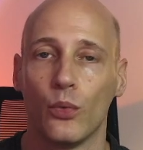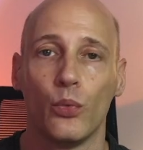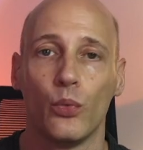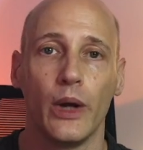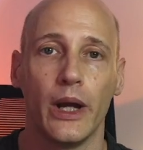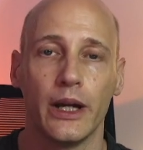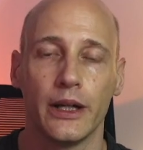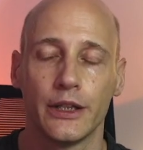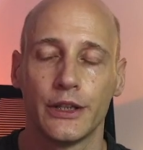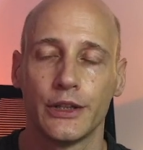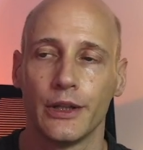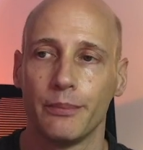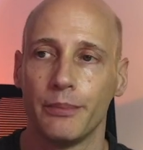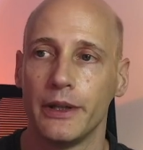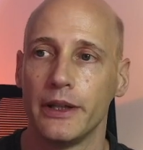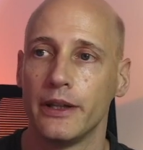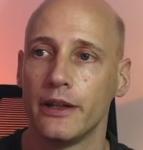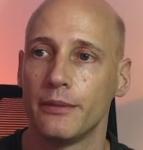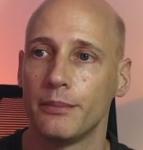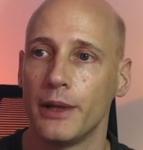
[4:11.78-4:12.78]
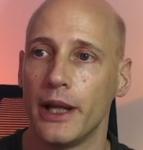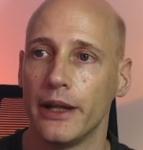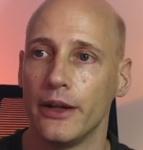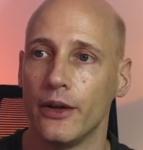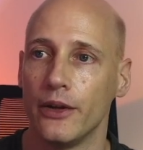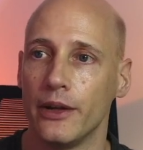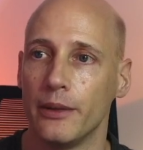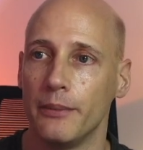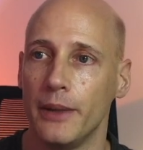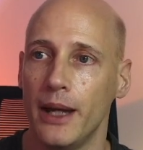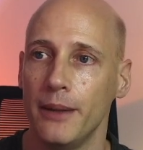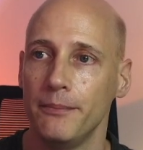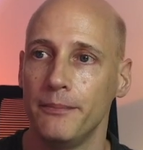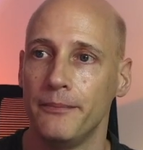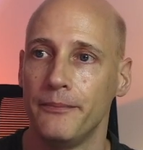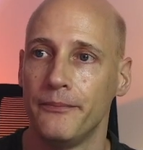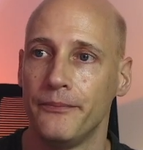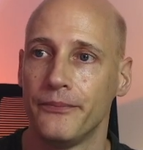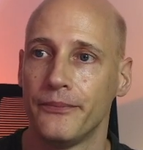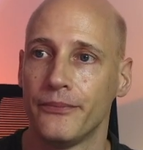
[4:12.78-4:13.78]
where it should be displayed on the
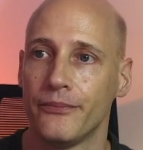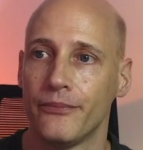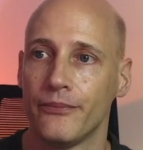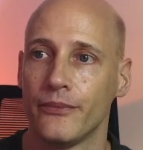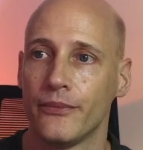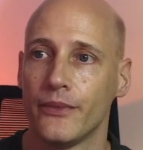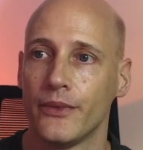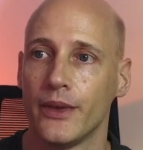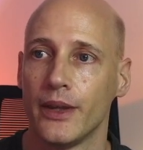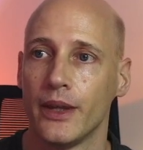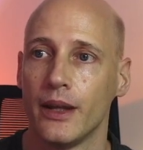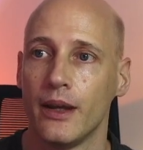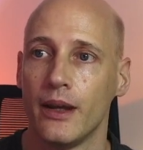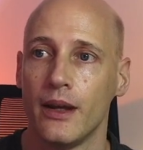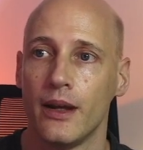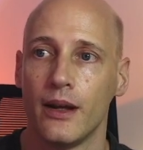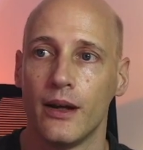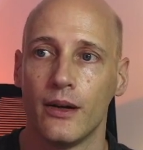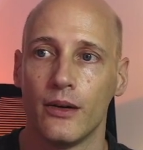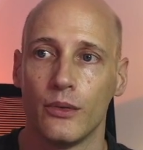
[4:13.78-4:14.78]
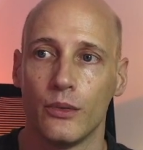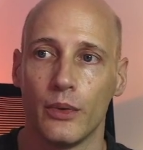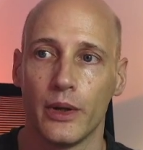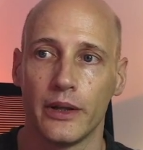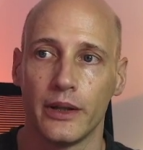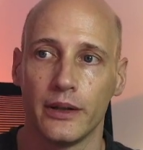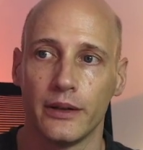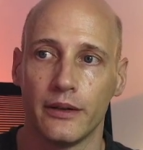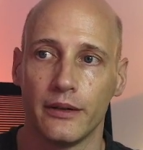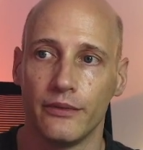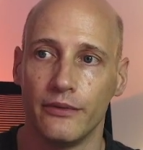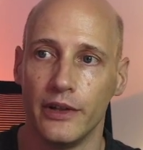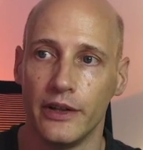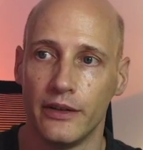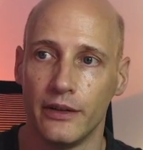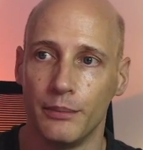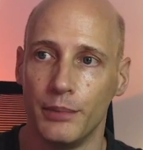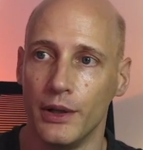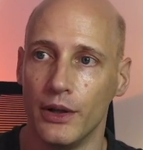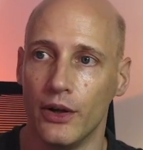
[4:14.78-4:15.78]
map. Whether it's
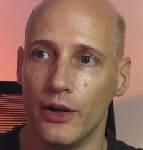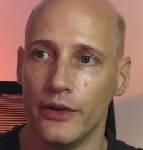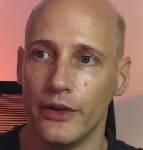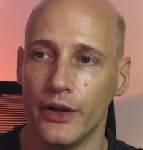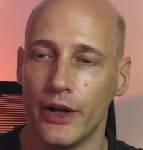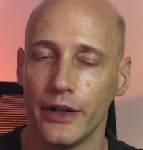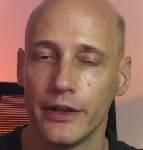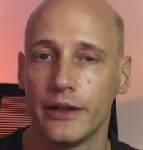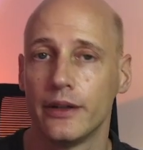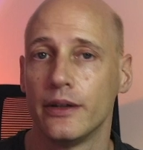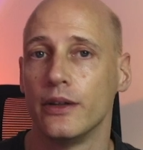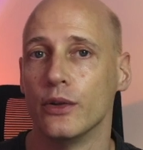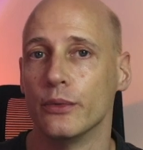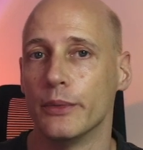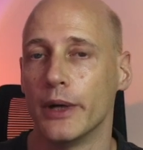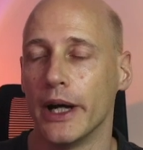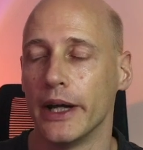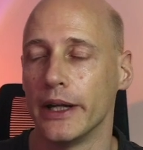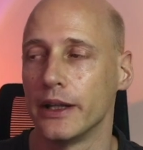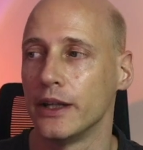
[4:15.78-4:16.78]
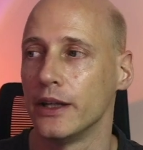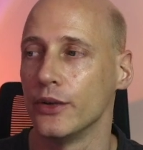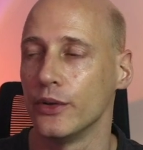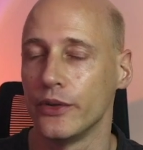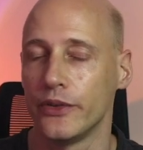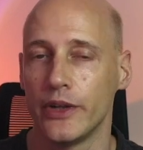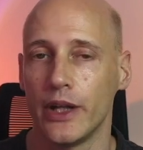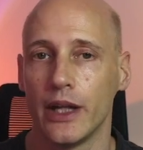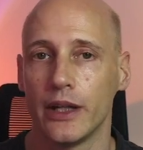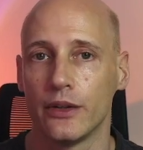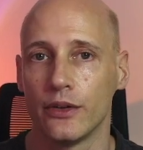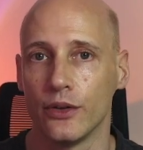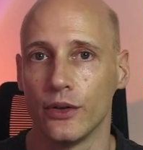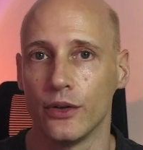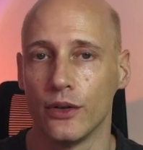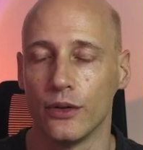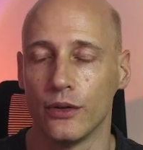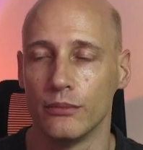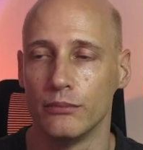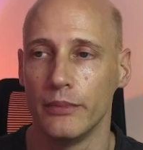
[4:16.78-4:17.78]
visible or not, you might use that
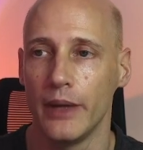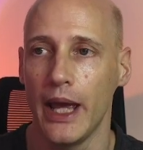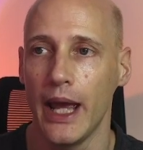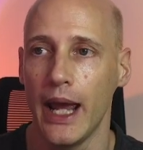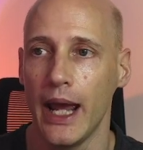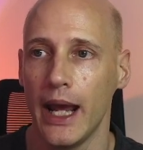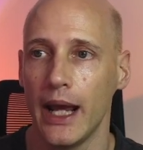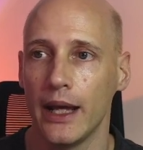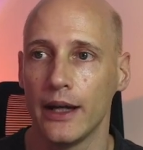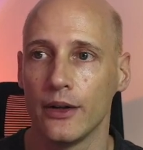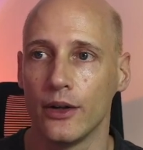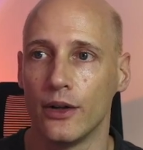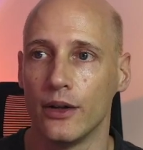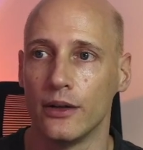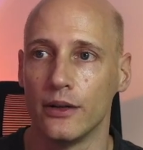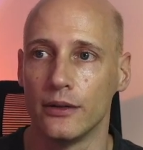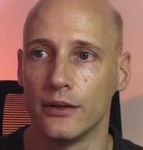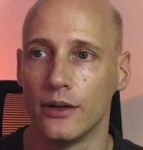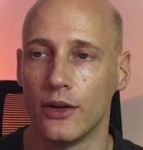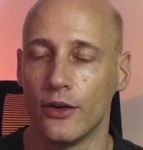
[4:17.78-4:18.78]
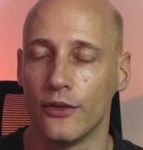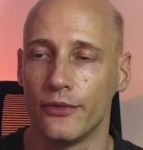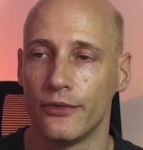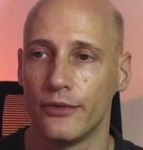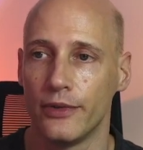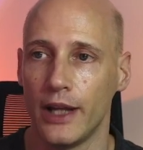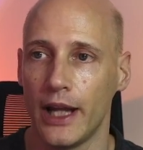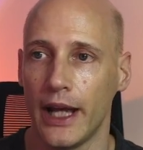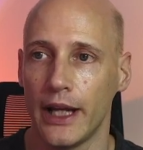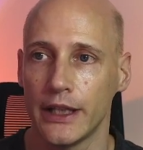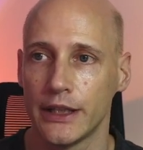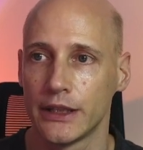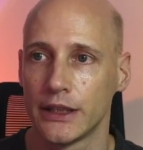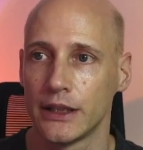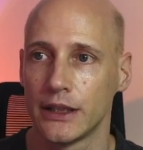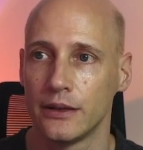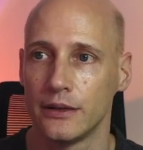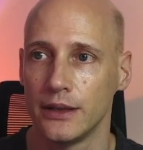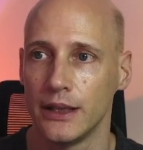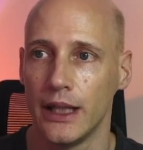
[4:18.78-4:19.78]
to add or
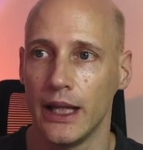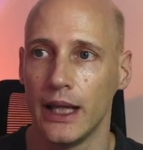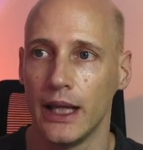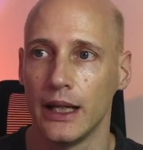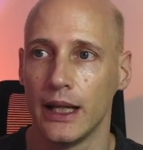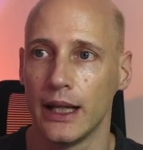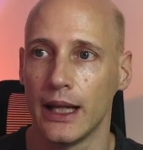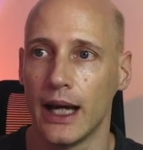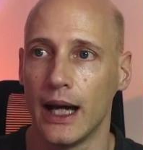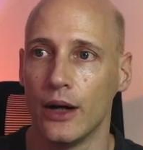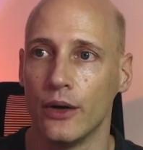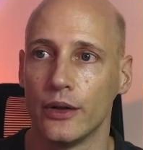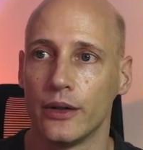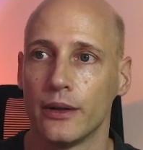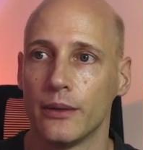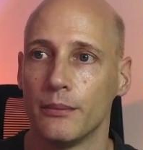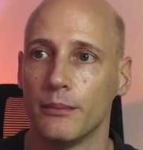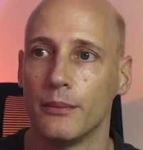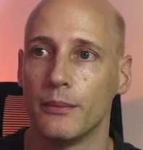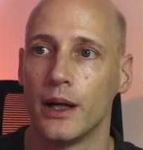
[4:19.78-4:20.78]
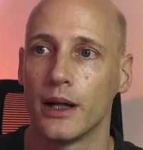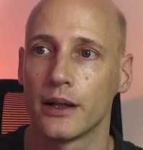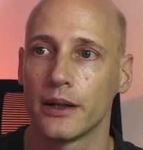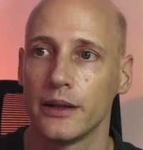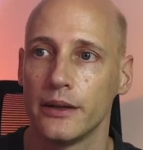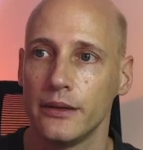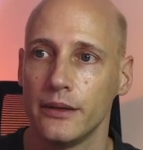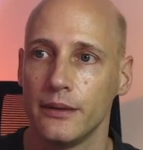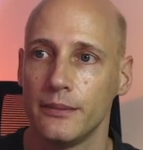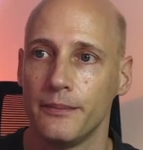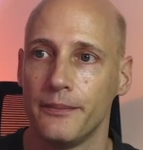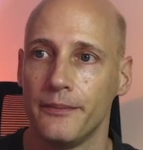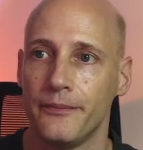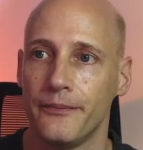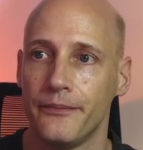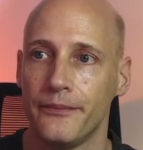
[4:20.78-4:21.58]
flash in and out markers.